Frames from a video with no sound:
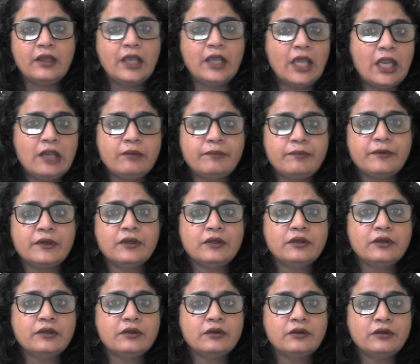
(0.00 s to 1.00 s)
help
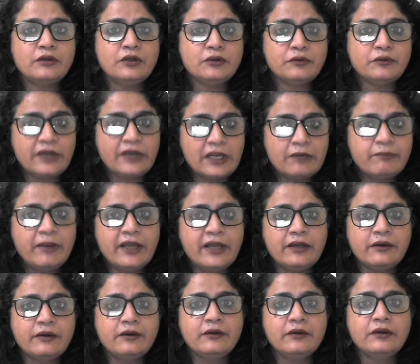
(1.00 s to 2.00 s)
you read
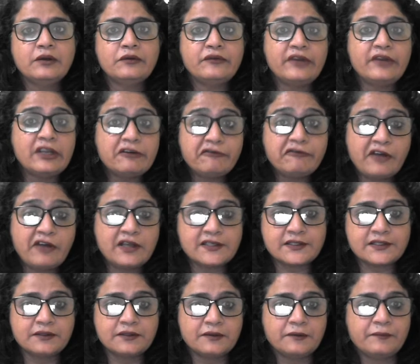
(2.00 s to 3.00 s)
better, read
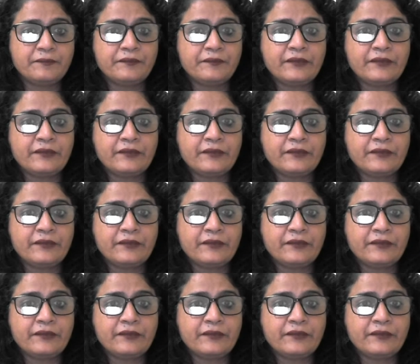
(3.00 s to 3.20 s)
faster.